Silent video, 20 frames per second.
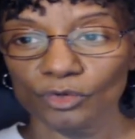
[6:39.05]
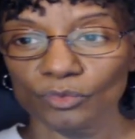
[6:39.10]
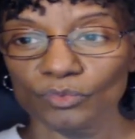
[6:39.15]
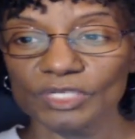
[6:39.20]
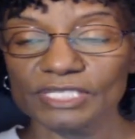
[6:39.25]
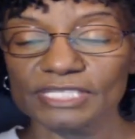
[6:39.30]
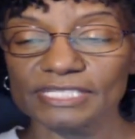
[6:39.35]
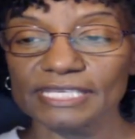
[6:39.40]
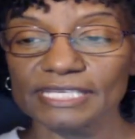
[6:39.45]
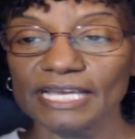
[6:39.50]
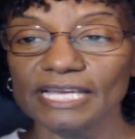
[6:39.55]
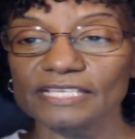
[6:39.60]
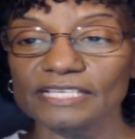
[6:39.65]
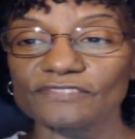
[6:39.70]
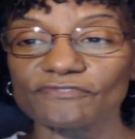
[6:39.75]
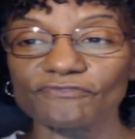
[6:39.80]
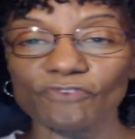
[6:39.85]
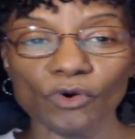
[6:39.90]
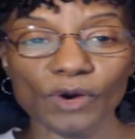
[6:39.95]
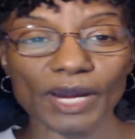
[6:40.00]
which
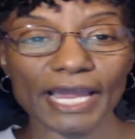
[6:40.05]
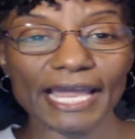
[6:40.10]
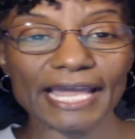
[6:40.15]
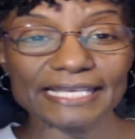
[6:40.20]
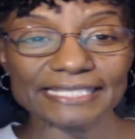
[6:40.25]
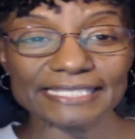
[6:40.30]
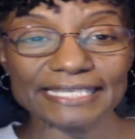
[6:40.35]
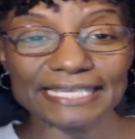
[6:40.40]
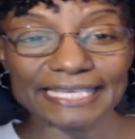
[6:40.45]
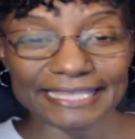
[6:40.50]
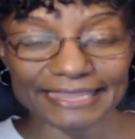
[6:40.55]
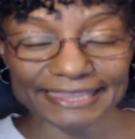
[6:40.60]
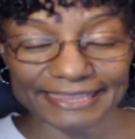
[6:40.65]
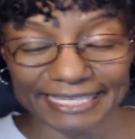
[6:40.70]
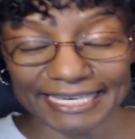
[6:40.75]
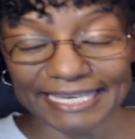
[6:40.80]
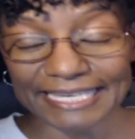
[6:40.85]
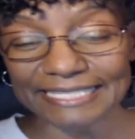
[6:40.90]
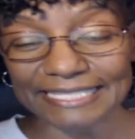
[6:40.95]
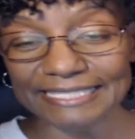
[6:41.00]
says, For as he
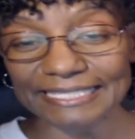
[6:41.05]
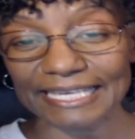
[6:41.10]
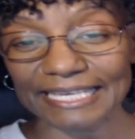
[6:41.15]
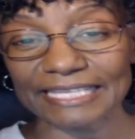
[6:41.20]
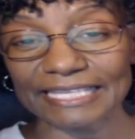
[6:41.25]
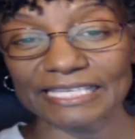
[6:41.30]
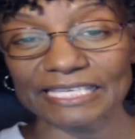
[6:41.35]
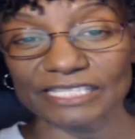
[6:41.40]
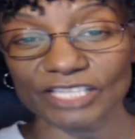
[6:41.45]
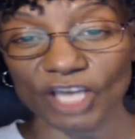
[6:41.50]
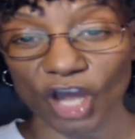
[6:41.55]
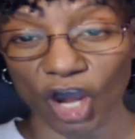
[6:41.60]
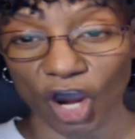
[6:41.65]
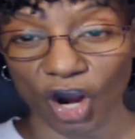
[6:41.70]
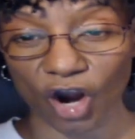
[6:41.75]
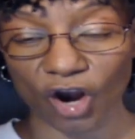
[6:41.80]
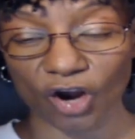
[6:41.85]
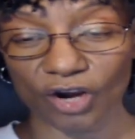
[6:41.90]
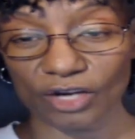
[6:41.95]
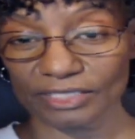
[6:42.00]
thinks in his
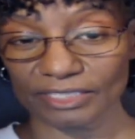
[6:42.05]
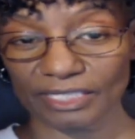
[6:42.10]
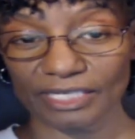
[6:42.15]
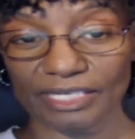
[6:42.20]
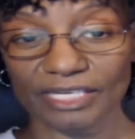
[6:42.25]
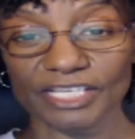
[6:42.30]
heart,